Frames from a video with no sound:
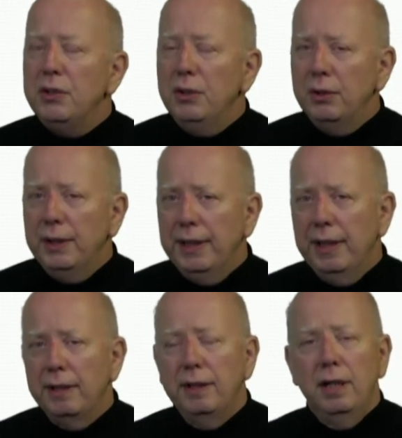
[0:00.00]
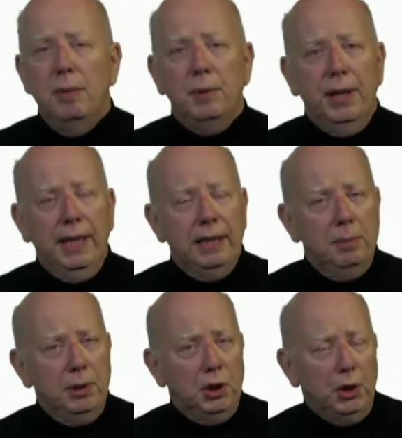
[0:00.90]
student learning outcome or
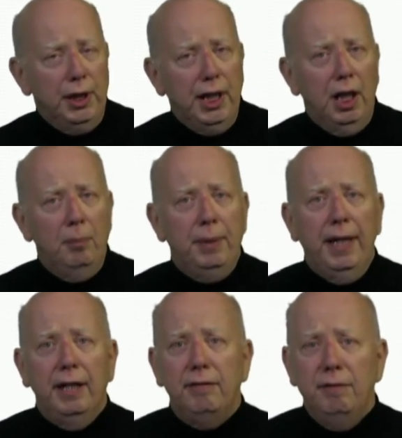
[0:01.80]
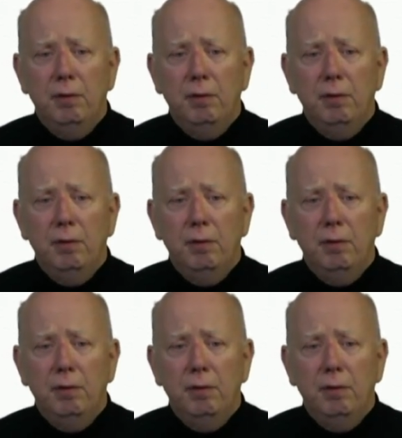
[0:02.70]
academic learning compact